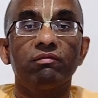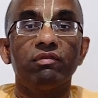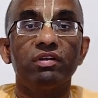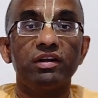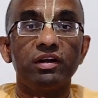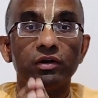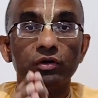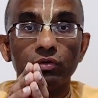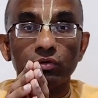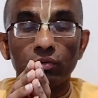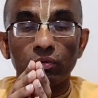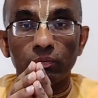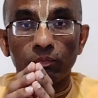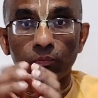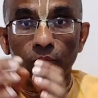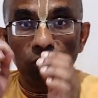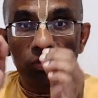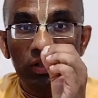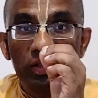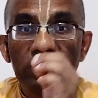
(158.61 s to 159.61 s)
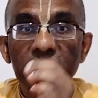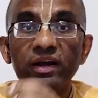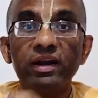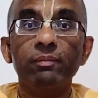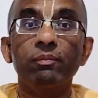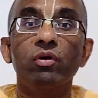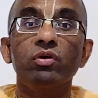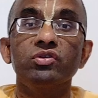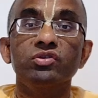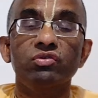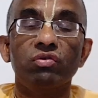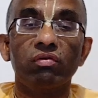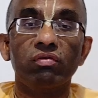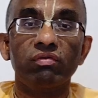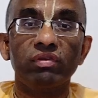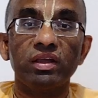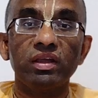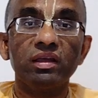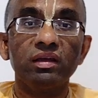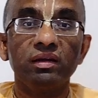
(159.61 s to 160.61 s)
we need to put in that
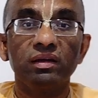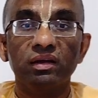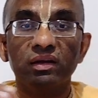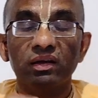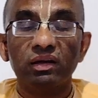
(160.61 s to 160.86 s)
apostrophe